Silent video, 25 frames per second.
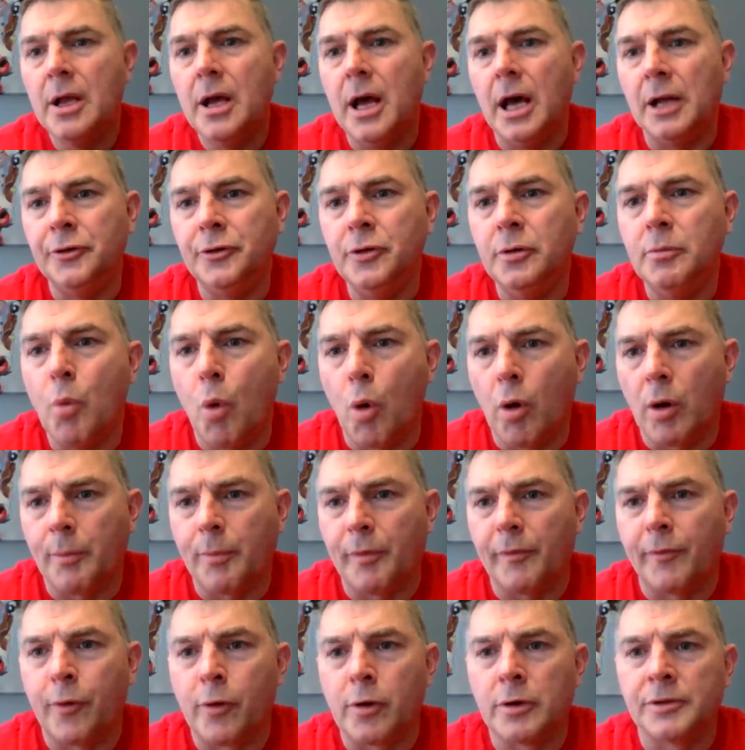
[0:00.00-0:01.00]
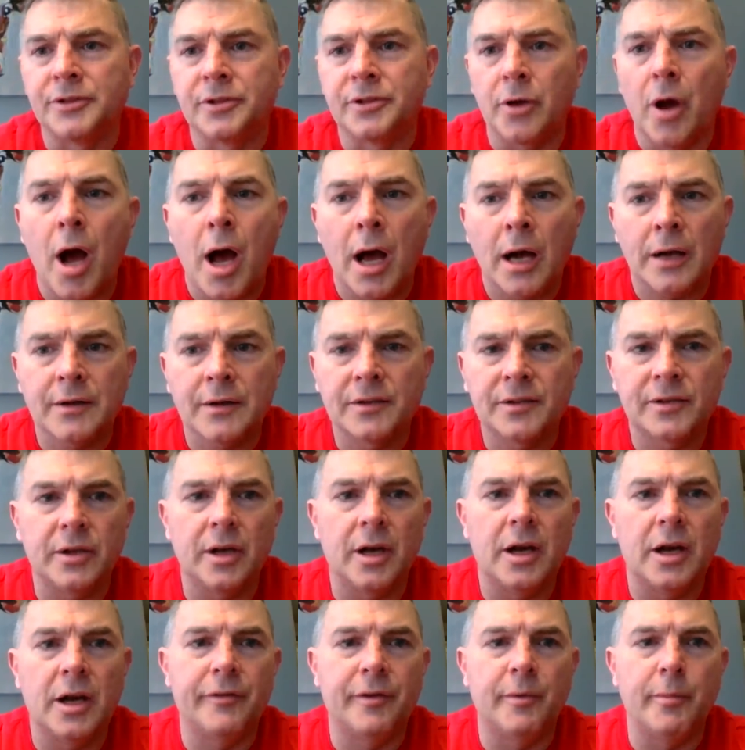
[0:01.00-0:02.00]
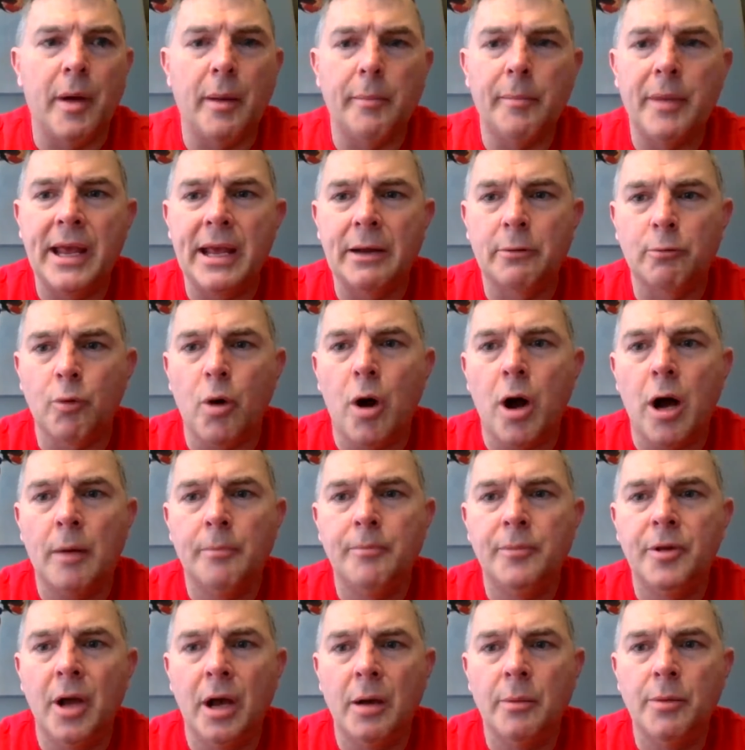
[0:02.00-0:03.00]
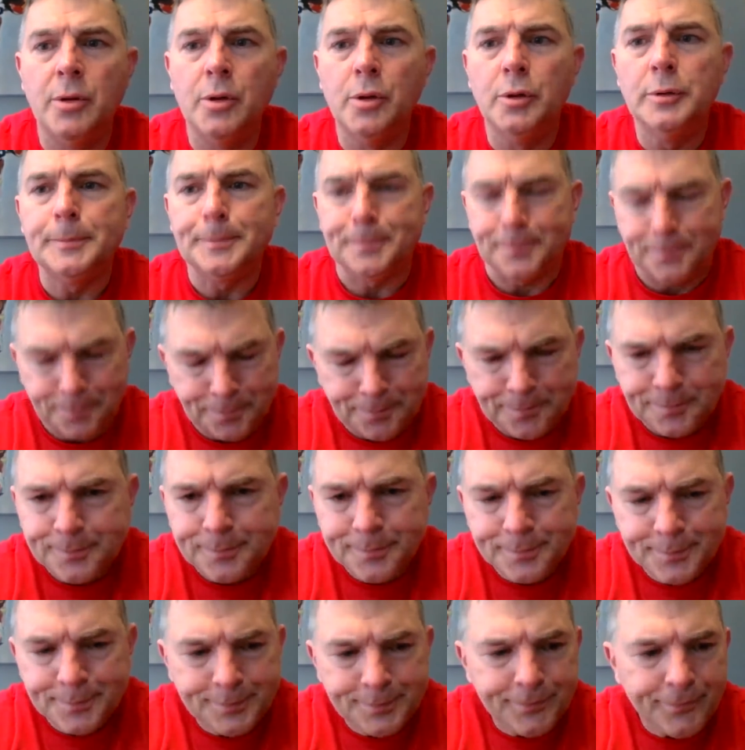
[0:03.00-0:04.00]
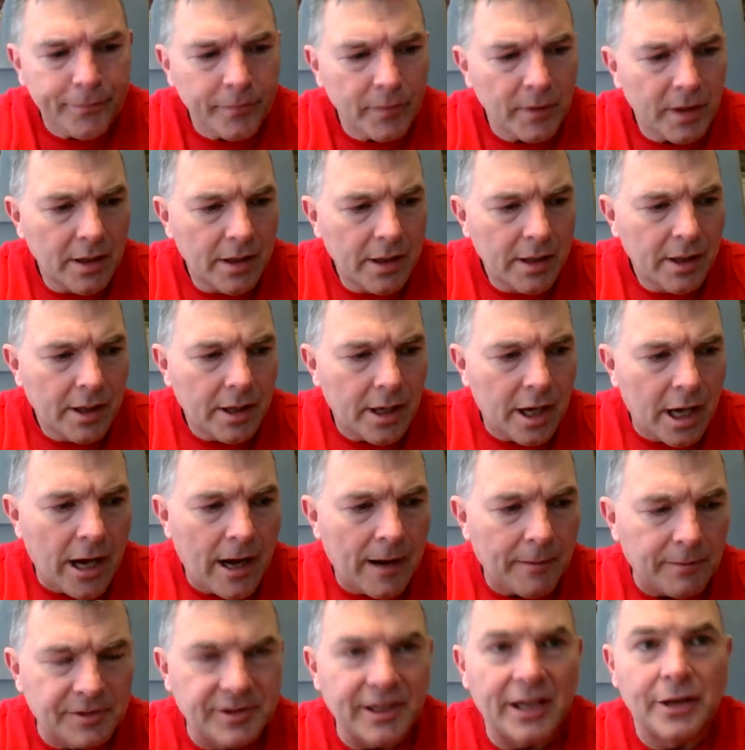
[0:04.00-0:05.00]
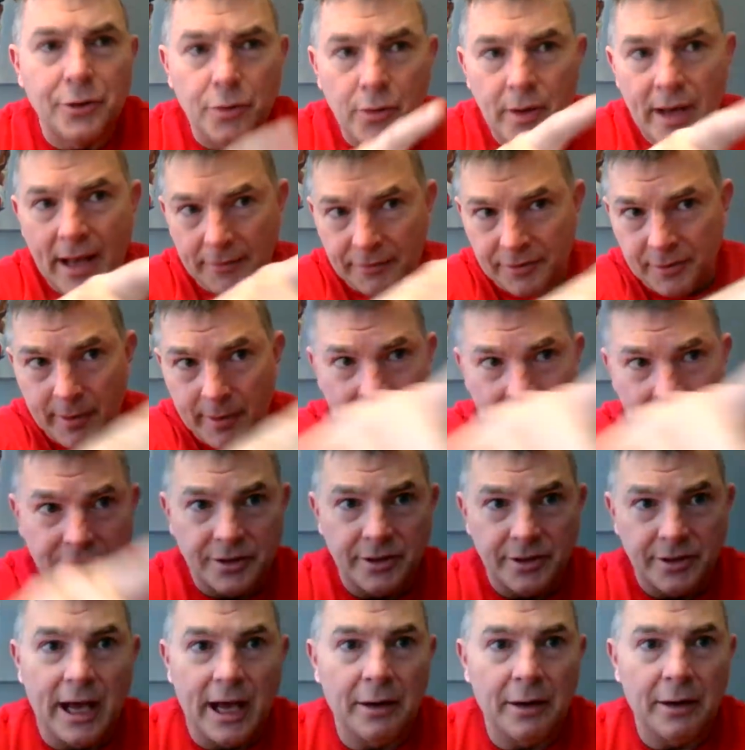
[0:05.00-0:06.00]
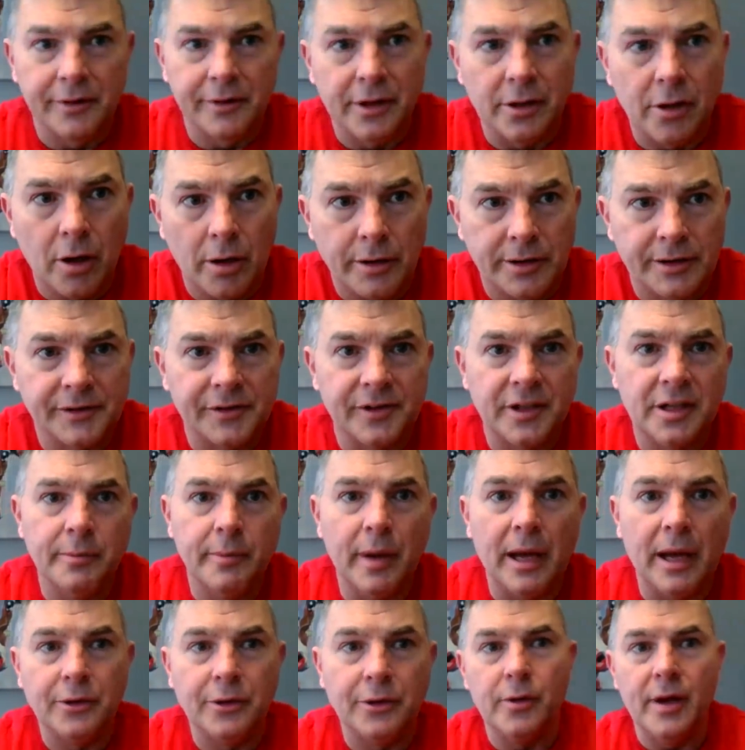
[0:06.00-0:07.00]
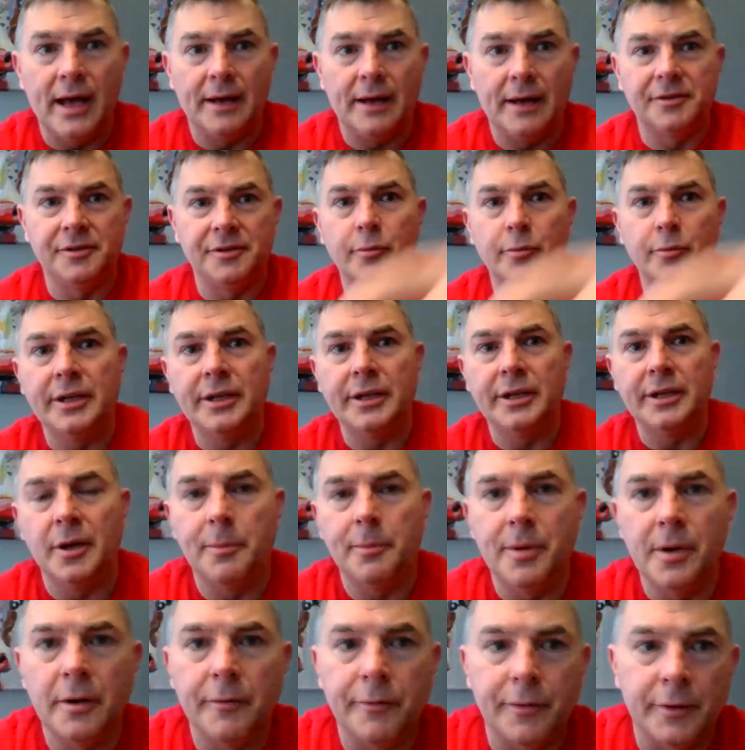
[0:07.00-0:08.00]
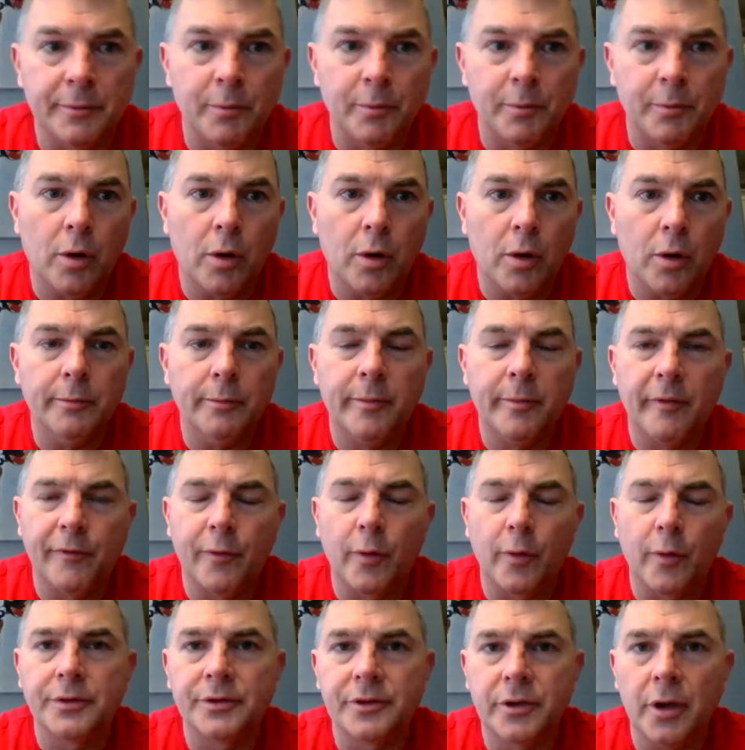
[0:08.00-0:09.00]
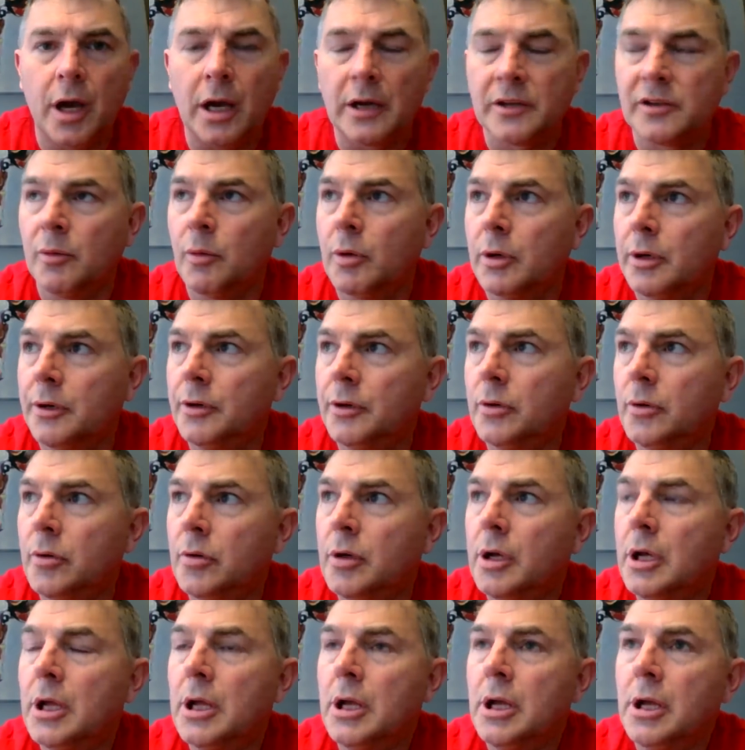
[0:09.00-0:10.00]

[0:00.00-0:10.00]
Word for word: I'll do more on preferred stocks uh, from my man Rob W because uh, I do have some. Actually, I don't think y'all can see them, but I do have some links up here for more on preferred stocks I want to do.